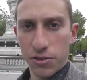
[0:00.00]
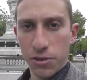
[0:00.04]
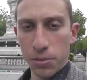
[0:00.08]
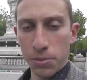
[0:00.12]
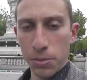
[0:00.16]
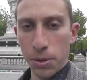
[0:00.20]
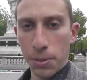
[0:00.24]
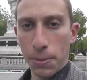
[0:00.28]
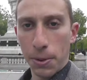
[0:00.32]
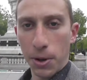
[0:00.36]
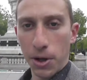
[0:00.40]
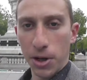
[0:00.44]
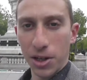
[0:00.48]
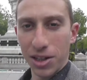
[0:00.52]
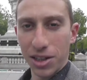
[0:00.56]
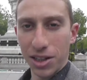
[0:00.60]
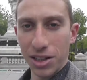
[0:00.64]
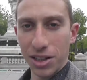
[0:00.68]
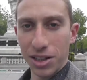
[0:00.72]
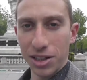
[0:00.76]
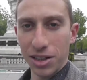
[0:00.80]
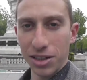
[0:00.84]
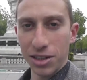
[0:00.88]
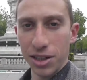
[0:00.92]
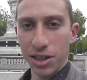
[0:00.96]
from the
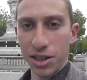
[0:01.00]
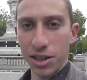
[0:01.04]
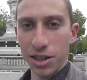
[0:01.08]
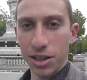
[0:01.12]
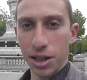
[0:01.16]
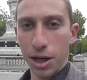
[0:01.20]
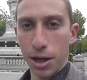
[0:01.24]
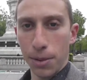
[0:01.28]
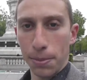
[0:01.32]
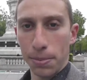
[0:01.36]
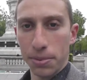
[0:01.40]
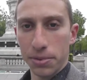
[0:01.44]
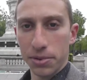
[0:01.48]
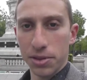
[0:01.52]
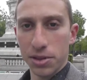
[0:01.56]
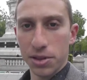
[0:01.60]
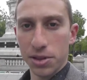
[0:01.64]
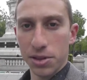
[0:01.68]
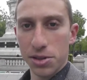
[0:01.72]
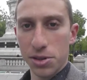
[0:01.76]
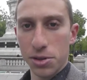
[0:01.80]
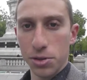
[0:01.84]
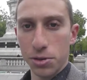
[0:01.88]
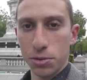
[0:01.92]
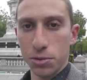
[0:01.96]
party leading up
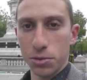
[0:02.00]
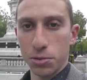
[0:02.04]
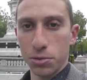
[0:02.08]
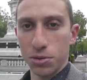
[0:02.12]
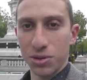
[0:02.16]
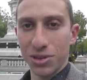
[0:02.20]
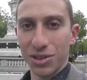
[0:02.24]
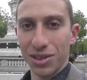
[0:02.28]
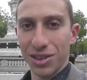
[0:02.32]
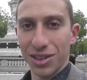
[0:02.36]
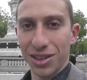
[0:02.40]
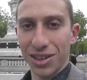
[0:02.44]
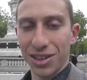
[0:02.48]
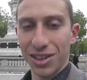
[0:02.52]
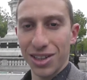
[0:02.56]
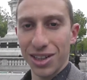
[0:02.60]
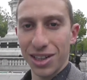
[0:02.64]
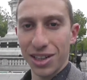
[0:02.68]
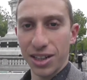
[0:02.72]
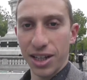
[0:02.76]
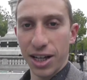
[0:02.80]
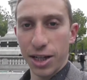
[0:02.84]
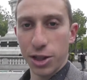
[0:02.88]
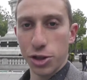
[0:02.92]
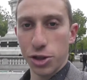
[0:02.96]
to
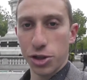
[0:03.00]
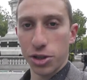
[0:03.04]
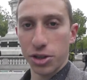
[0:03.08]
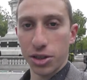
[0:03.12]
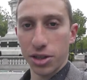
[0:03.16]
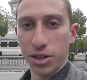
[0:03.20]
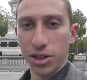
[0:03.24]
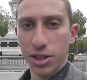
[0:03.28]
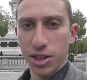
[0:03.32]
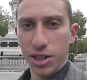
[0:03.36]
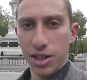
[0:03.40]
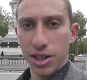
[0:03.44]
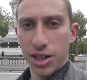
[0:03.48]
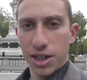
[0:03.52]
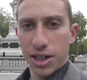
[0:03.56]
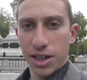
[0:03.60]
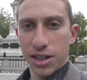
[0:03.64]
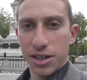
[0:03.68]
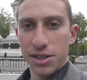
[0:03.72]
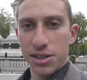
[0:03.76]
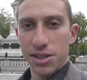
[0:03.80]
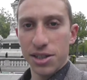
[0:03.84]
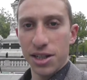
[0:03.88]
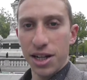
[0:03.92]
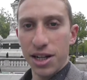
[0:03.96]
the election.
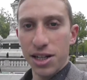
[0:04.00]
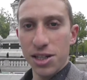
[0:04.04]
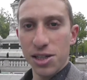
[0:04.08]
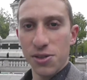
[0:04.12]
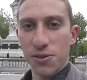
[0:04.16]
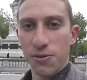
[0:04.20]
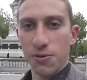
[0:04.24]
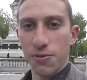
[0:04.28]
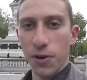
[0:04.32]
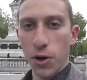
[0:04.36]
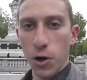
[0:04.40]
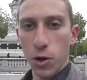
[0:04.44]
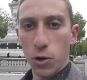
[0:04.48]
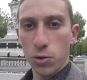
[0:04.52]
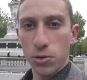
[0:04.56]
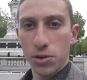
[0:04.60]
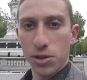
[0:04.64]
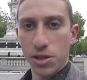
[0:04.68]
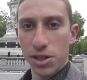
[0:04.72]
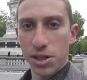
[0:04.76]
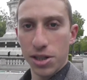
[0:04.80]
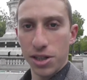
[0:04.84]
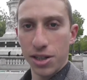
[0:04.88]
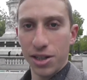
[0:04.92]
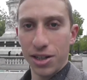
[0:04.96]
Today's vote
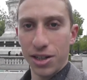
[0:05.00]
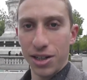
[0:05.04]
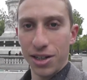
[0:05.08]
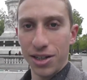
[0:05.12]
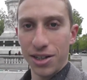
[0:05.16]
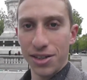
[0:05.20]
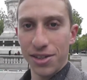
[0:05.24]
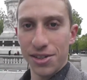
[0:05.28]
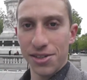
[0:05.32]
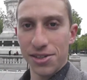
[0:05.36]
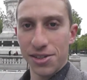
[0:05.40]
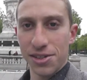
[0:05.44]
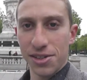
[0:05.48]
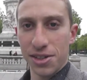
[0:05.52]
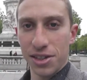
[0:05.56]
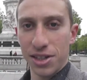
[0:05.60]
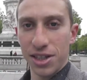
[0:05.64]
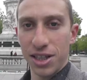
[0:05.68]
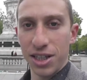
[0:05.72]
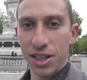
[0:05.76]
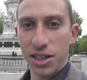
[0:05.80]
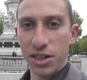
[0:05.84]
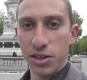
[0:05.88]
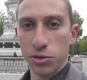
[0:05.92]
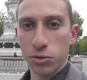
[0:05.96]
is
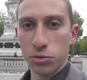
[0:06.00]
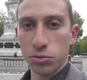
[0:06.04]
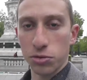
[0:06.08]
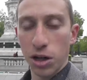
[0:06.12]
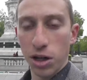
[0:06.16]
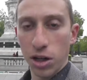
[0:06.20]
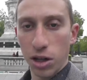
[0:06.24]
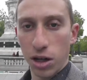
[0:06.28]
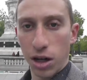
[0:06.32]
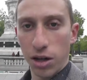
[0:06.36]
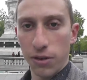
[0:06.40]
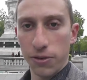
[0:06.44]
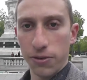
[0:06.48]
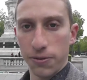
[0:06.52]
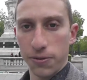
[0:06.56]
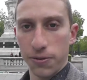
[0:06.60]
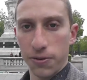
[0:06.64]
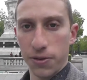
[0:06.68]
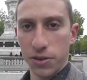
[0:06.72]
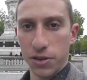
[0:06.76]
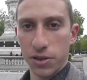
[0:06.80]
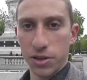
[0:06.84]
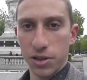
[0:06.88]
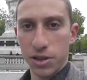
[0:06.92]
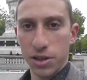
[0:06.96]
the
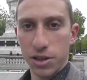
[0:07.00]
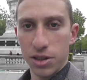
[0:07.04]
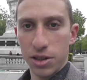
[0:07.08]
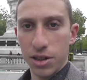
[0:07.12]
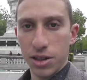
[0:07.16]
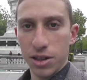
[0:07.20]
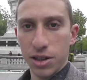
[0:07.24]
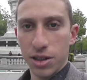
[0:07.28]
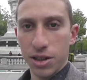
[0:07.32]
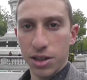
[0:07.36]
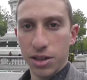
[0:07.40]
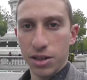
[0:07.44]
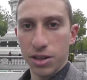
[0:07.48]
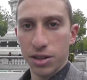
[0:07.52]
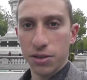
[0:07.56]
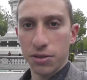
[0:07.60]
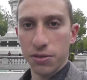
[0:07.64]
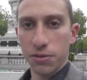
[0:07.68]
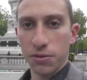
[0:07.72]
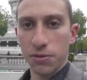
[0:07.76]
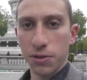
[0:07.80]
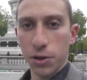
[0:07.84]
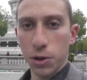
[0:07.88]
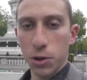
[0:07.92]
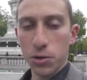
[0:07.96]
runoff
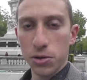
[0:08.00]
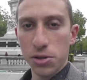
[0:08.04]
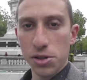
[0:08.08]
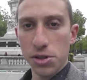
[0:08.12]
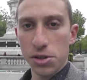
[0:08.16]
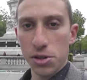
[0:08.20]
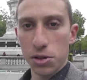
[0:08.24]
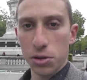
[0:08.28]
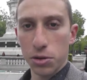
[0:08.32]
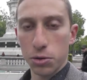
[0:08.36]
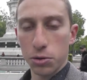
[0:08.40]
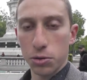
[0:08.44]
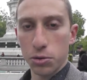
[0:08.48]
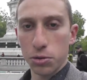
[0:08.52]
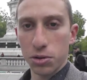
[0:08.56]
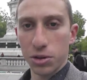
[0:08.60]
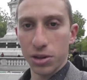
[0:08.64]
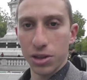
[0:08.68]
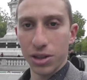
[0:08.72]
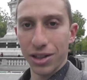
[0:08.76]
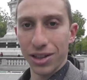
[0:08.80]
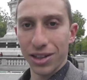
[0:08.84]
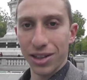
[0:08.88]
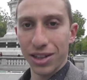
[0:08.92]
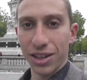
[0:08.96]
vote, so
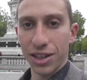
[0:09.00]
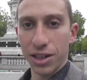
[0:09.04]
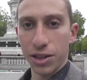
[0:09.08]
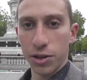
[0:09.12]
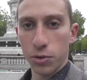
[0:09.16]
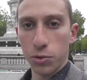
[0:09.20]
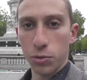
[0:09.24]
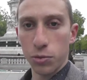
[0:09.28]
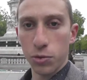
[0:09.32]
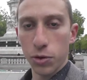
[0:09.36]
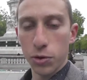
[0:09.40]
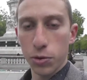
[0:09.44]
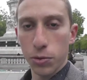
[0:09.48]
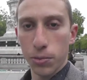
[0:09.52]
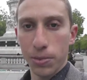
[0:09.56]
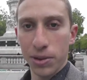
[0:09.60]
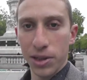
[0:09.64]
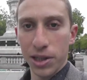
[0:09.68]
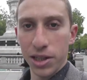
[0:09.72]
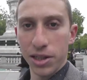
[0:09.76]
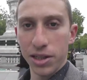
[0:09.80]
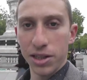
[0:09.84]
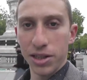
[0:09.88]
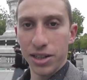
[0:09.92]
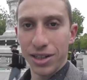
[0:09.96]
there will
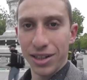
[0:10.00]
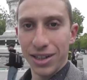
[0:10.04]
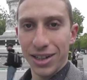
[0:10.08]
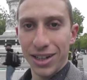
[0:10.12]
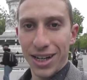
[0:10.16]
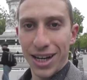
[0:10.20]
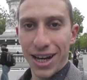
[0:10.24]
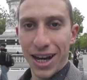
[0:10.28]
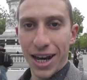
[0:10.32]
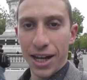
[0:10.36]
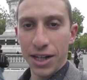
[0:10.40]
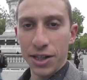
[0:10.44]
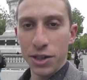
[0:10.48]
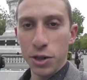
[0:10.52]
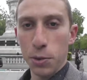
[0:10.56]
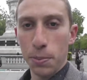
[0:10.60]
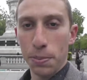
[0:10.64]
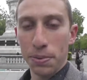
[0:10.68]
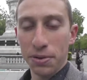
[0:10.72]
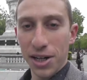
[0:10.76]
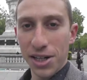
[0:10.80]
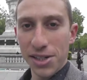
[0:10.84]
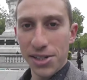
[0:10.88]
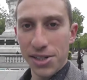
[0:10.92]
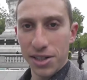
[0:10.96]
be a new
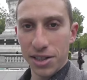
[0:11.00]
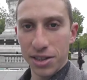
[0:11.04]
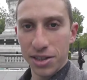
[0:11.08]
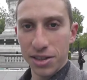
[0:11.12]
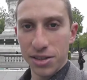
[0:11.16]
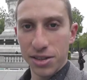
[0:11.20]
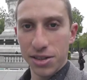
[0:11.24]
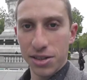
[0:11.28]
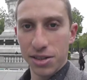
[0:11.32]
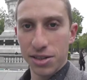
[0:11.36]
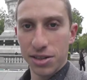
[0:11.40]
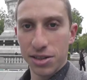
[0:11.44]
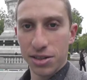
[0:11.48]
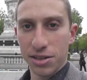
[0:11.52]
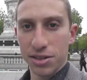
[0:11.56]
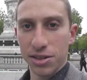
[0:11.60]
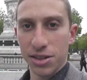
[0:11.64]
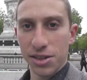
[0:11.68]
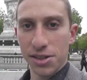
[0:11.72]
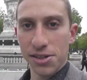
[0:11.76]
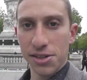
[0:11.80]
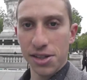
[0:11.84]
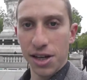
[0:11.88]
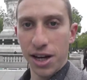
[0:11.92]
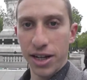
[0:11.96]
president
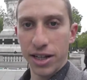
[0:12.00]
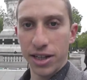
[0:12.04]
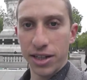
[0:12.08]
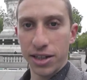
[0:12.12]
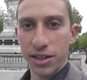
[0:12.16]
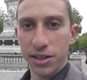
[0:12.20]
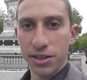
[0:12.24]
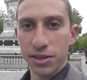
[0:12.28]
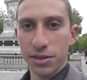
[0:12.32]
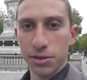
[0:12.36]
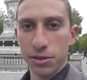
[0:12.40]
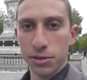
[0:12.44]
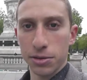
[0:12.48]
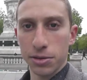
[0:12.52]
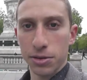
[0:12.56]
decided